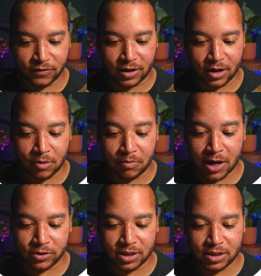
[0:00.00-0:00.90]

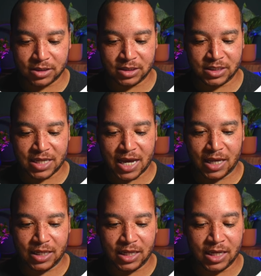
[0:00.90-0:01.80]
about this is
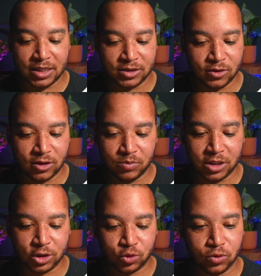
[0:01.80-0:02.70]
that it is going to be
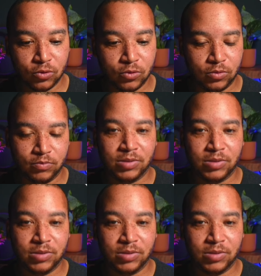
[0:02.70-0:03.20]
a true